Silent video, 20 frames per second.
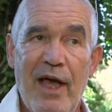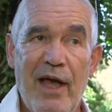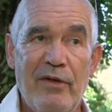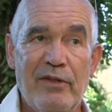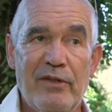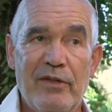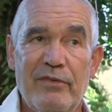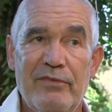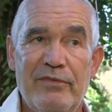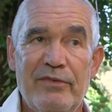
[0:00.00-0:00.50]
out
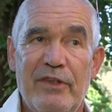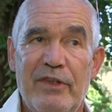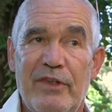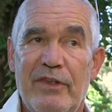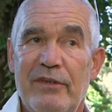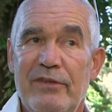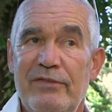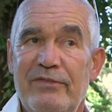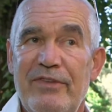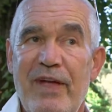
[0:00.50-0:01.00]

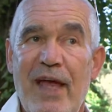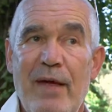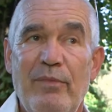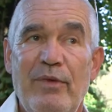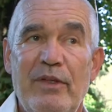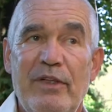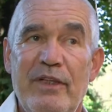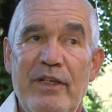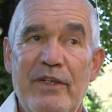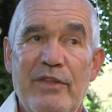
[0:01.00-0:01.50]
of
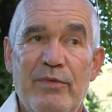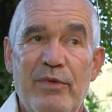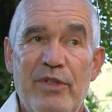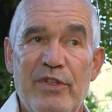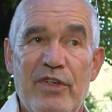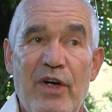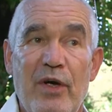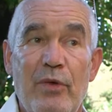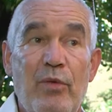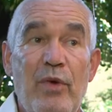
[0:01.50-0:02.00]
families
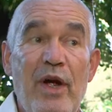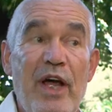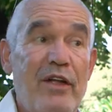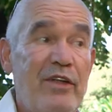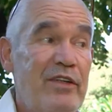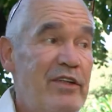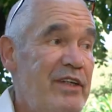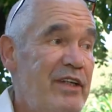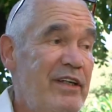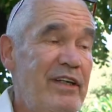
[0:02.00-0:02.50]
which are
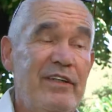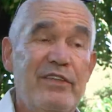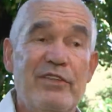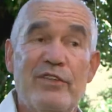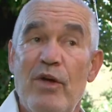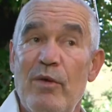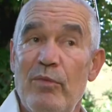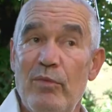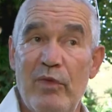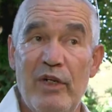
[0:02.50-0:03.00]
wealthy
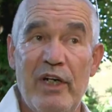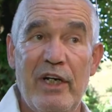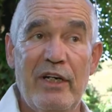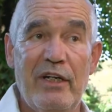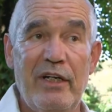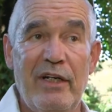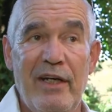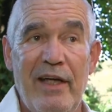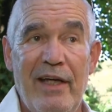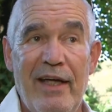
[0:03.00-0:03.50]

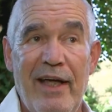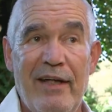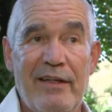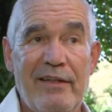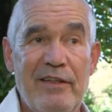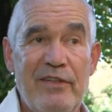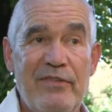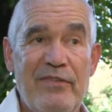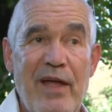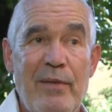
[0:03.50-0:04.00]
somewhere, and
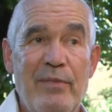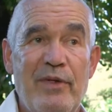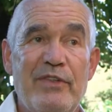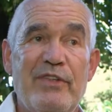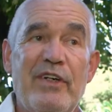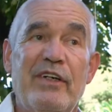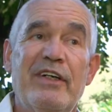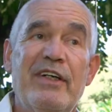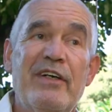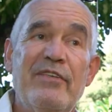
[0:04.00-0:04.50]
these families
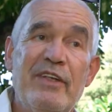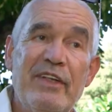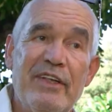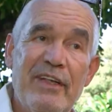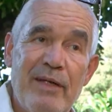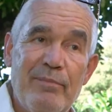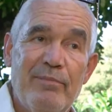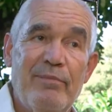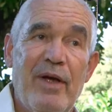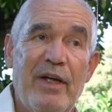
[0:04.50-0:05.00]
are giving
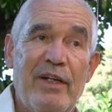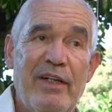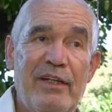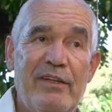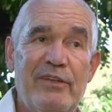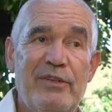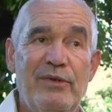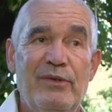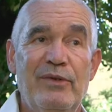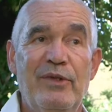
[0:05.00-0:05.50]
them money
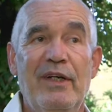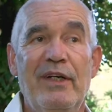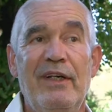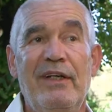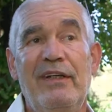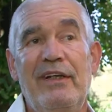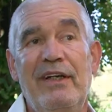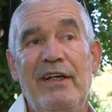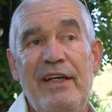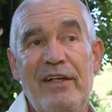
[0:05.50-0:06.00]
to
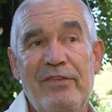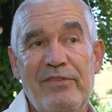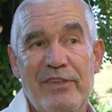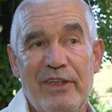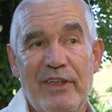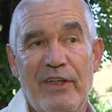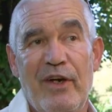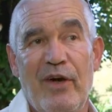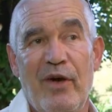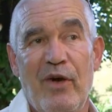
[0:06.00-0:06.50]
leave
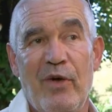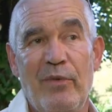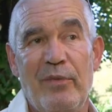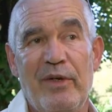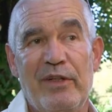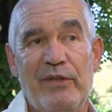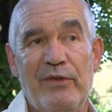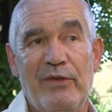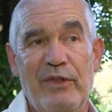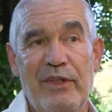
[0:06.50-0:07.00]
their home
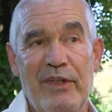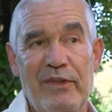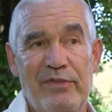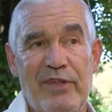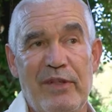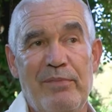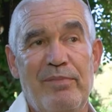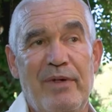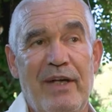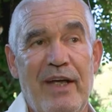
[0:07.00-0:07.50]
and to leave
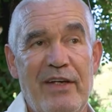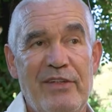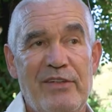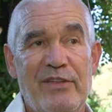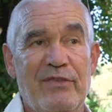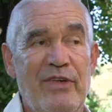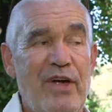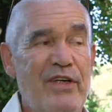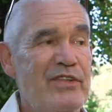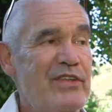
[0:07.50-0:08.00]
their place,
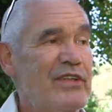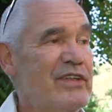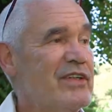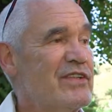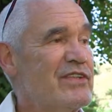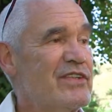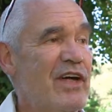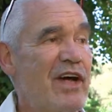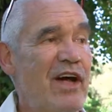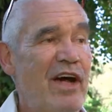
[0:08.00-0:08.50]
crossing the
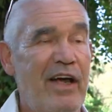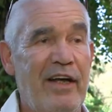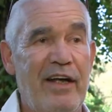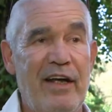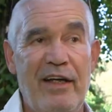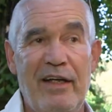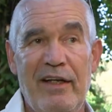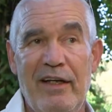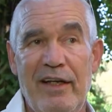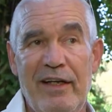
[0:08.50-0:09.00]

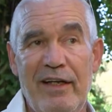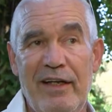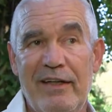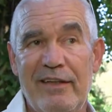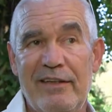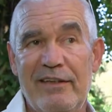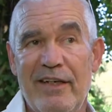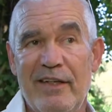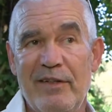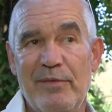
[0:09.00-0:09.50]
Sahara
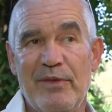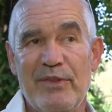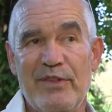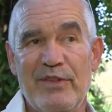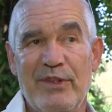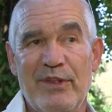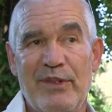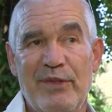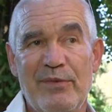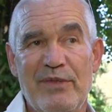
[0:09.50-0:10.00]
in terrible
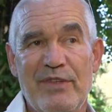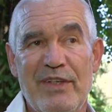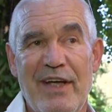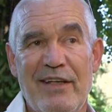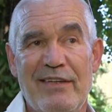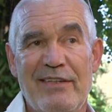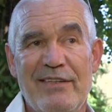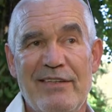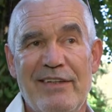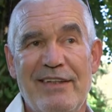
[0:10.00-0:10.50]

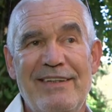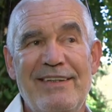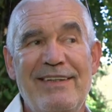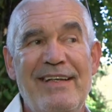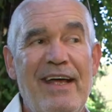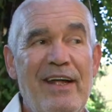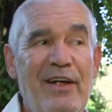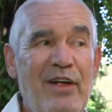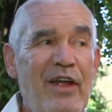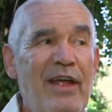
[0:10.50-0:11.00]
circumstances, and
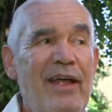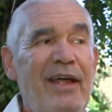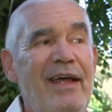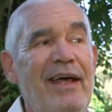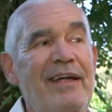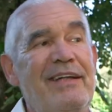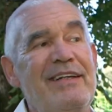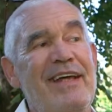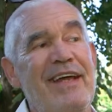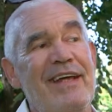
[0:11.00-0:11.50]
then
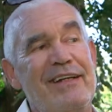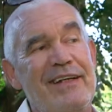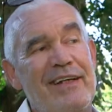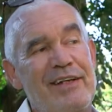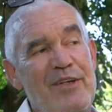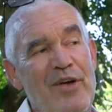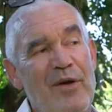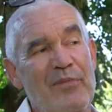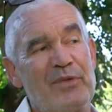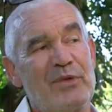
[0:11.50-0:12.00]
at the end they
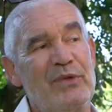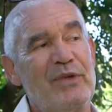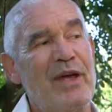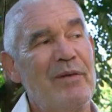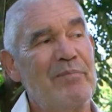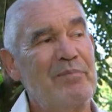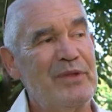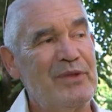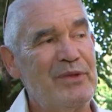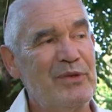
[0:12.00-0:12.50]
come to
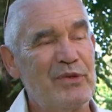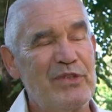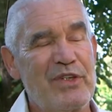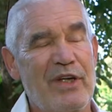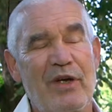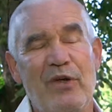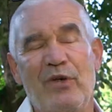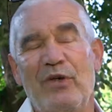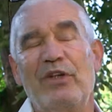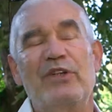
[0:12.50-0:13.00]

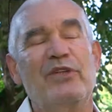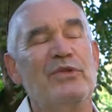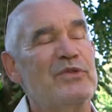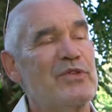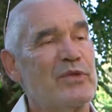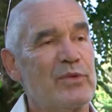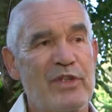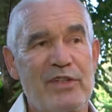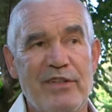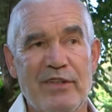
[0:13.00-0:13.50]
Lampedusa or to
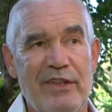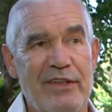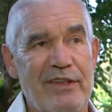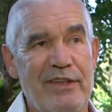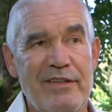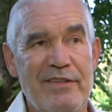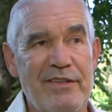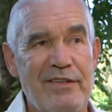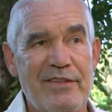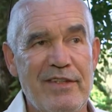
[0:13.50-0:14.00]
Switzerland.
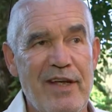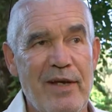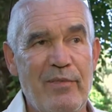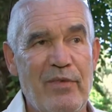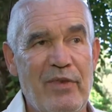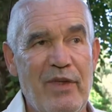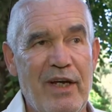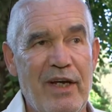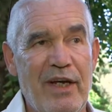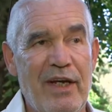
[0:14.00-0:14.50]
It's the same
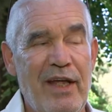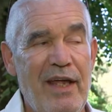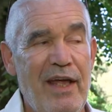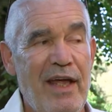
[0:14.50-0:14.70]
thing.